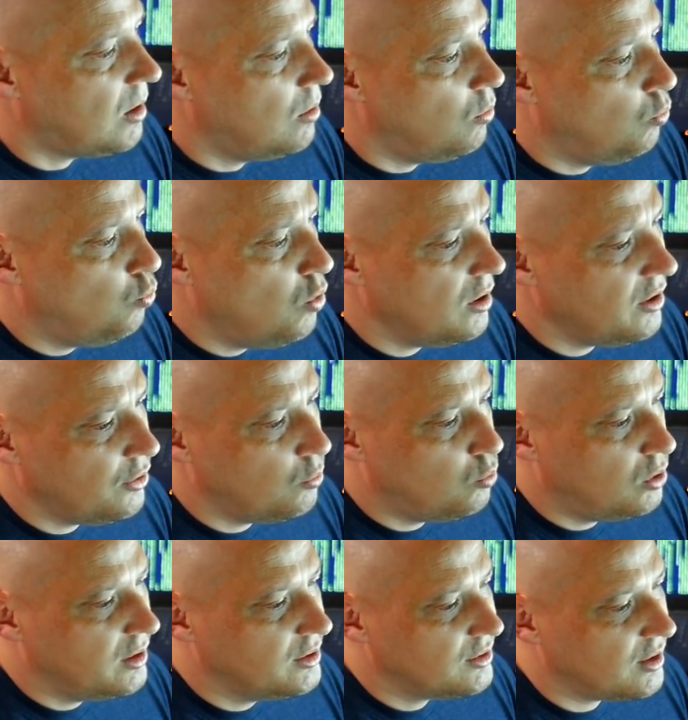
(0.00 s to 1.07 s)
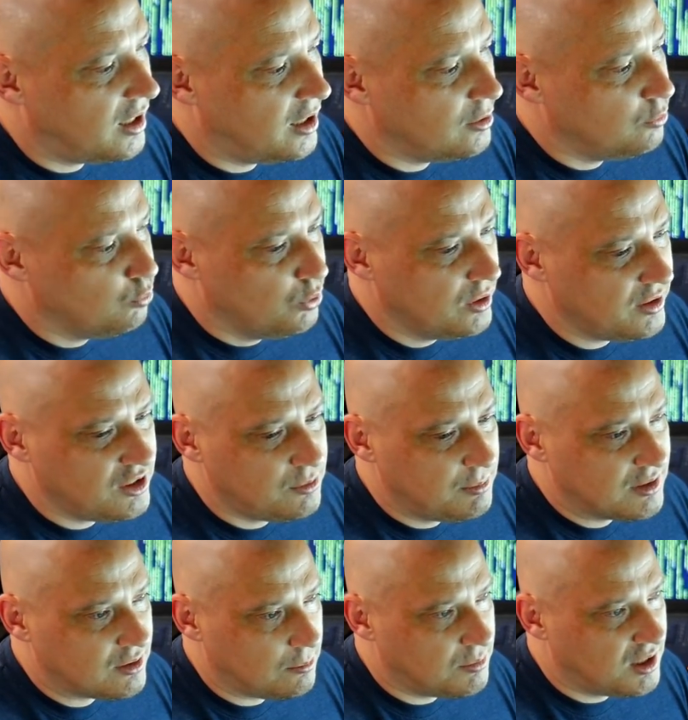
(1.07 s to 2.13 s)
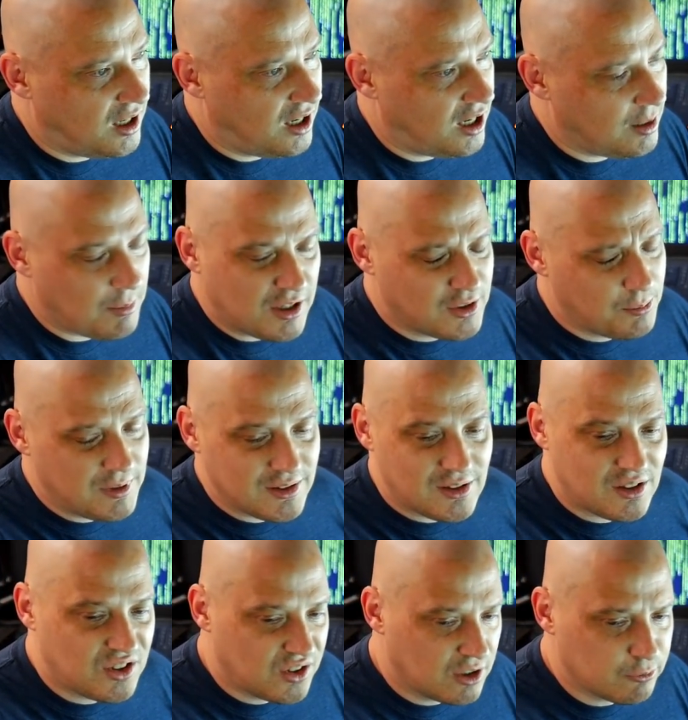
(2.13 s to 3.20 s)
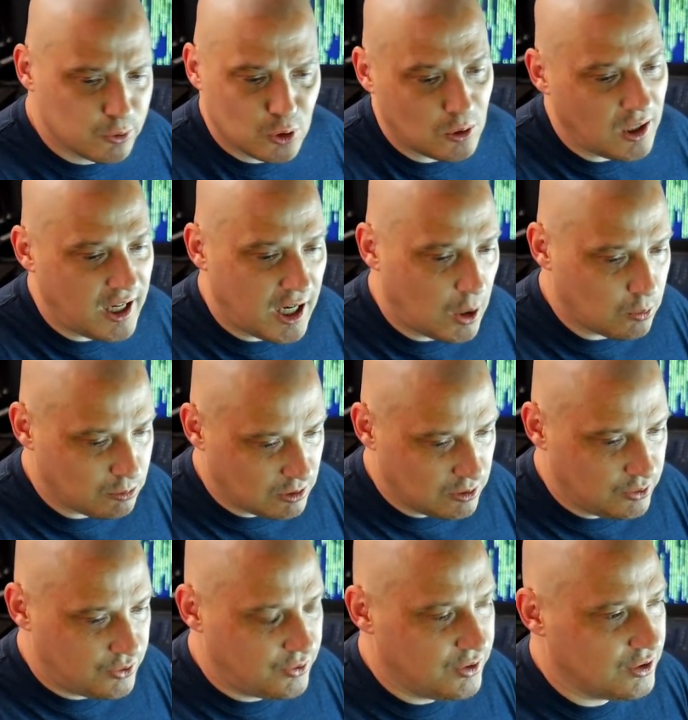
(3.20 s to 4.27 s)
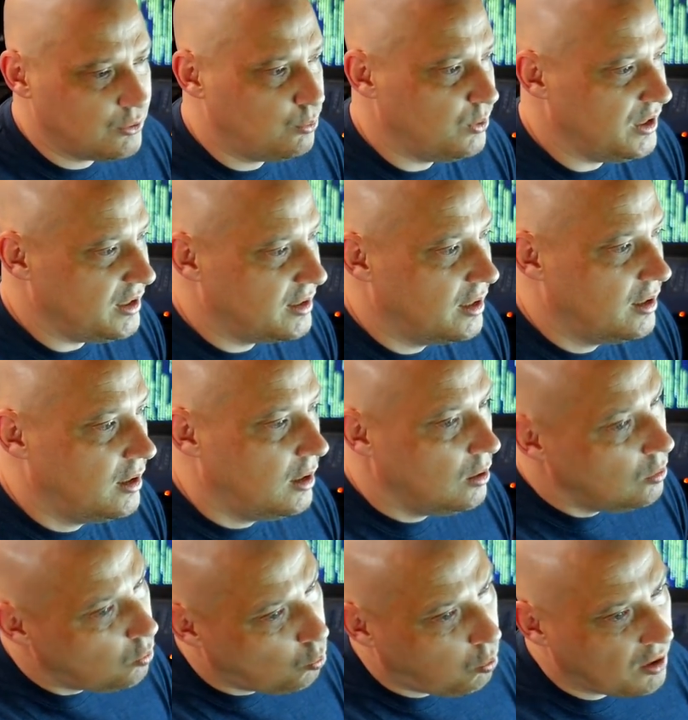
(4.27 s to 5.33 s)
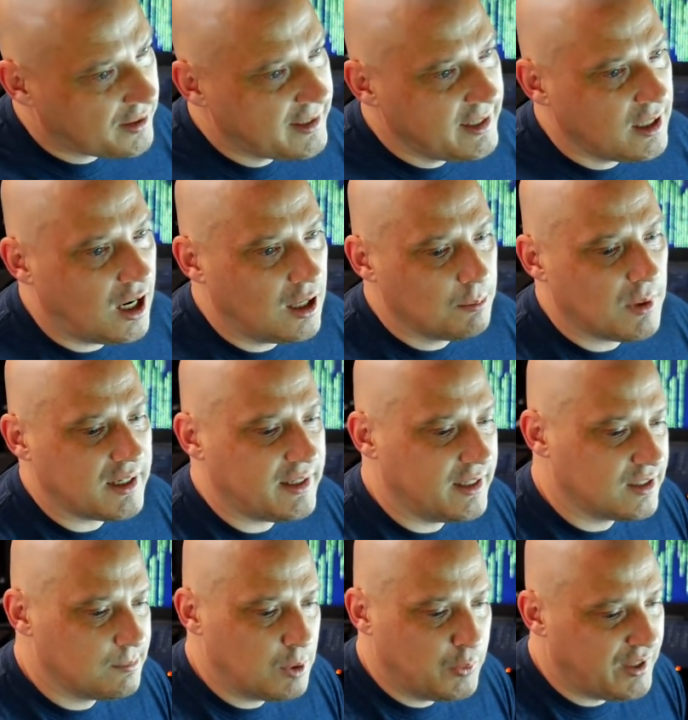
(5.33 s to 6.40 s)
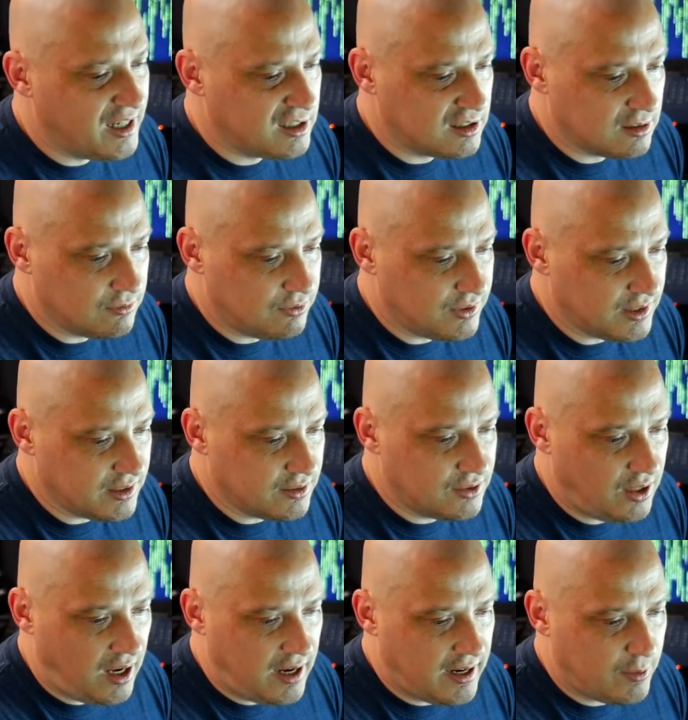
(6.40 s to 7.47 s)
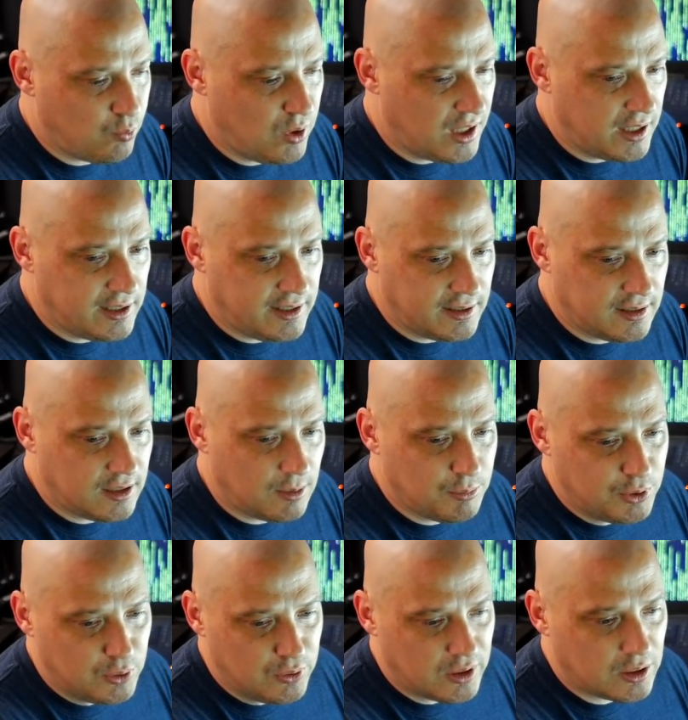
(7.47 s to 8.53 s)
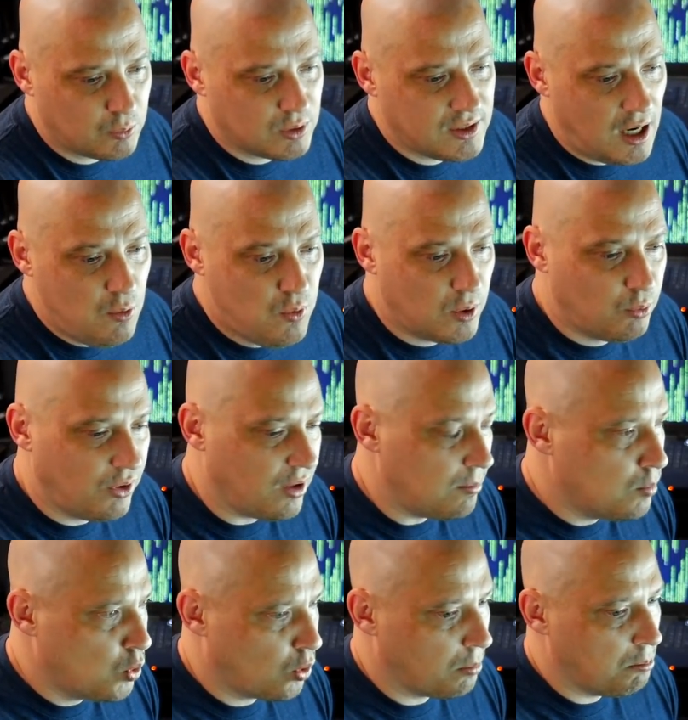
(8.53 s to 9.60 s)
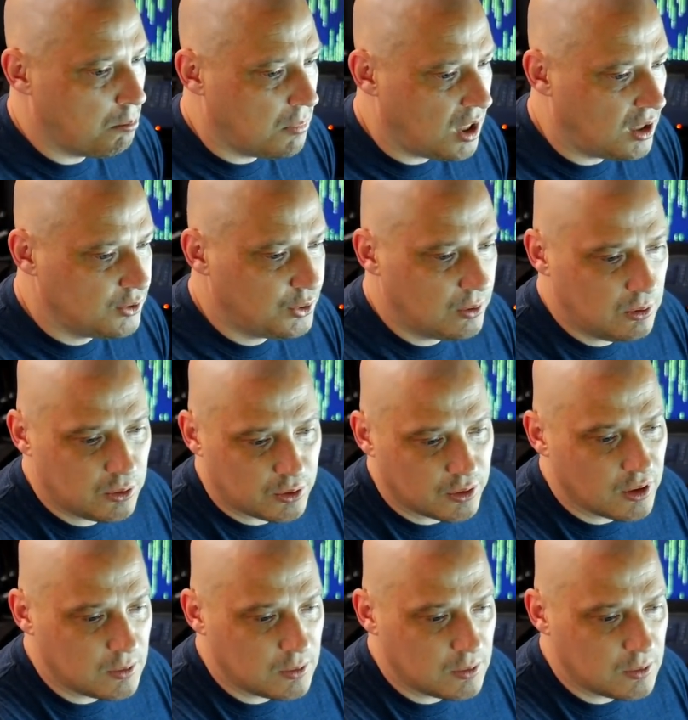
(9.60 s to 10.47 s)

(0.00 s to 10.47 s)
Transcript: one of the ones I really spent some time, I spent several hours this week working on my Xmonad configs. And what I ended up doing was I went with a more modular